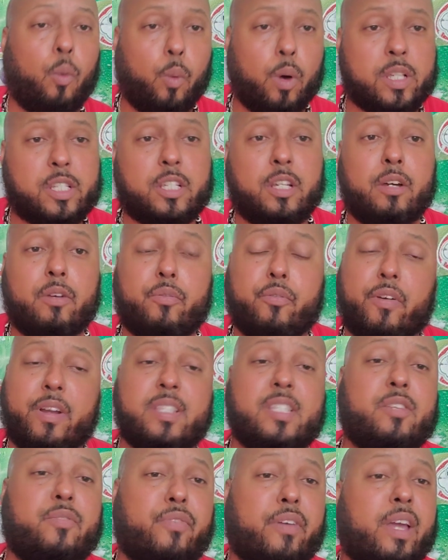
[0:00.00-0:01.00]
What's good,
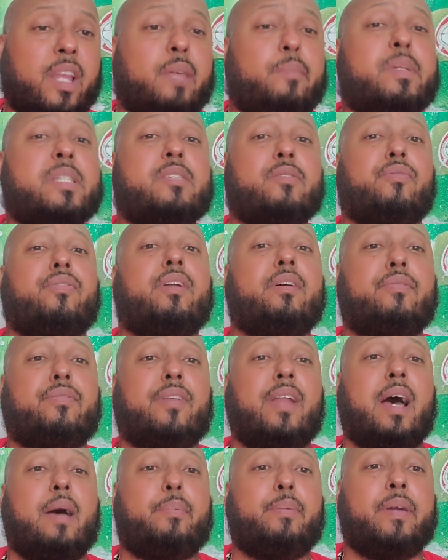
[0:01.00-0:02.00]
friends and family? Mr. Flip
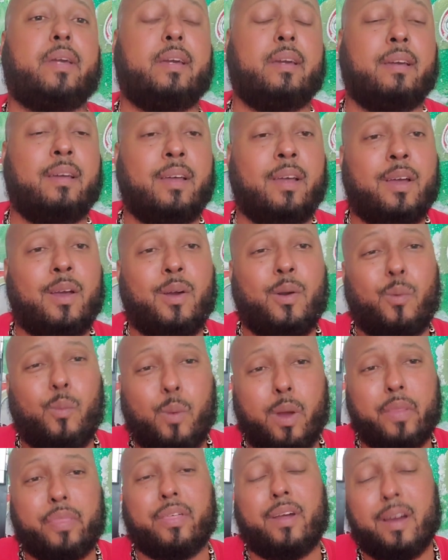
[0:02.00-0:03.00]
Flop here
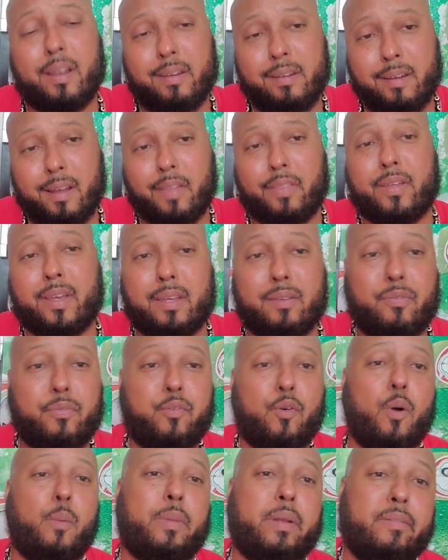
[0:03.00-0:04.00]
with another
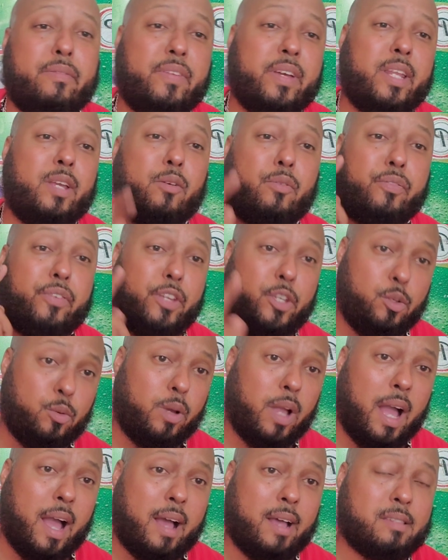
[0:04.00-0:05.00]
informative video for
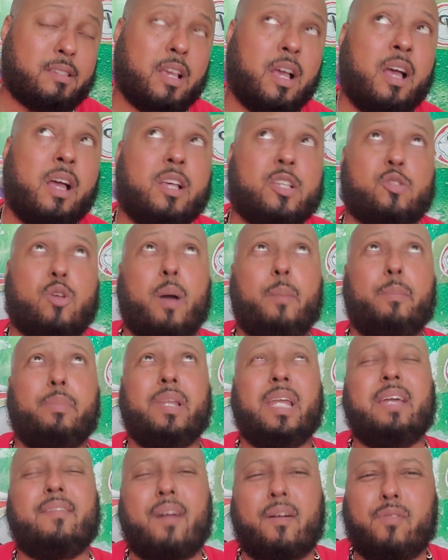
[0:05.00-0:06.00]
you guys. So I
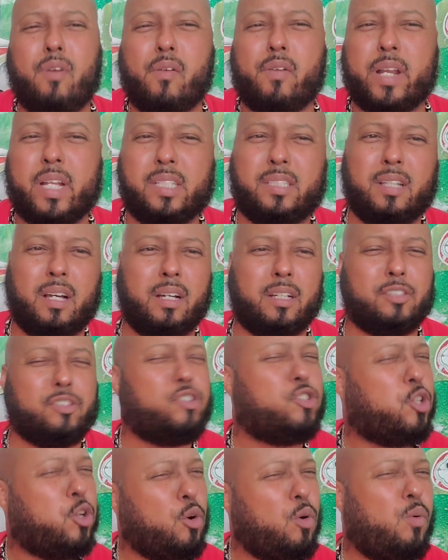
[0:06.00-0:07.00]
believe I've already
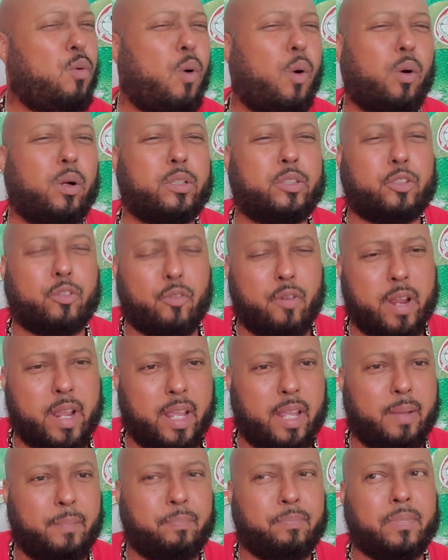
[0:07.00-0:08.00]
done two or
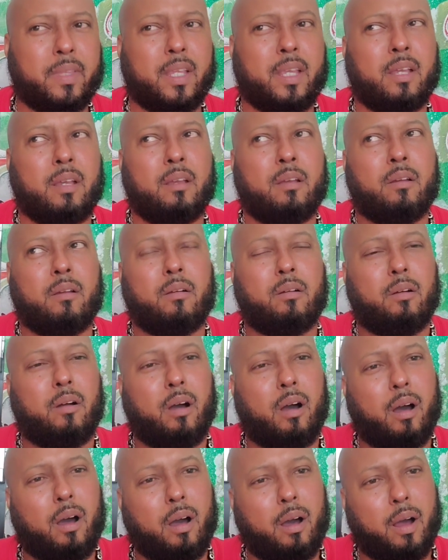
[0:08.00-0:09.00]
three
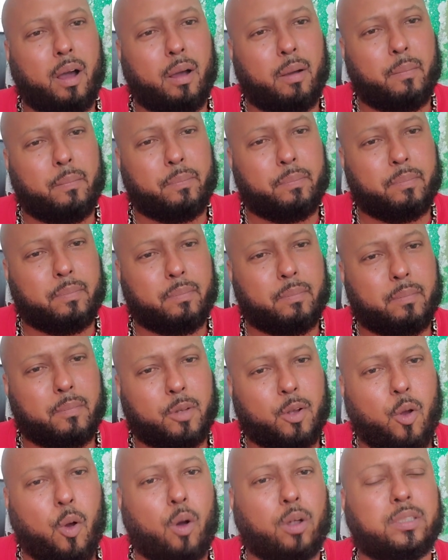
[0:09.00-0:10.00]

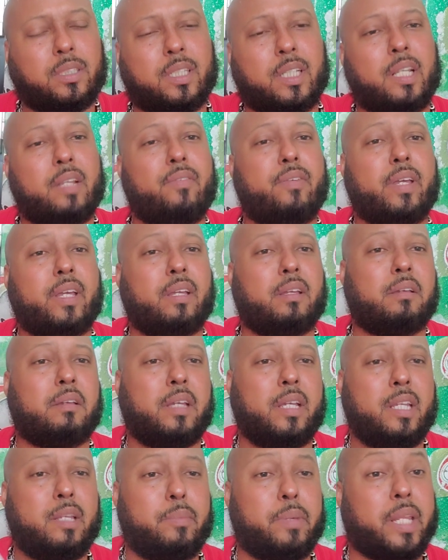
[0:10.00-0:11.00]
cost of living
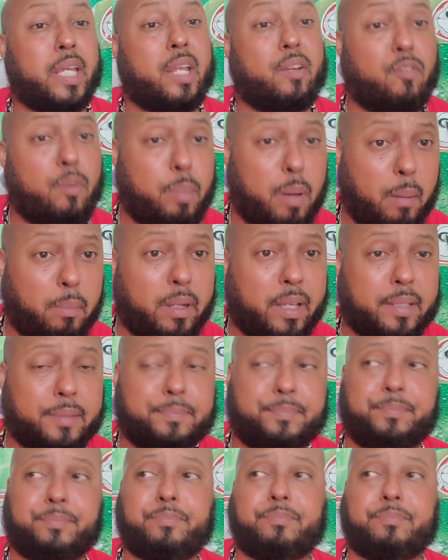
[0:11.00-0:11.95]
in Dominican Republic,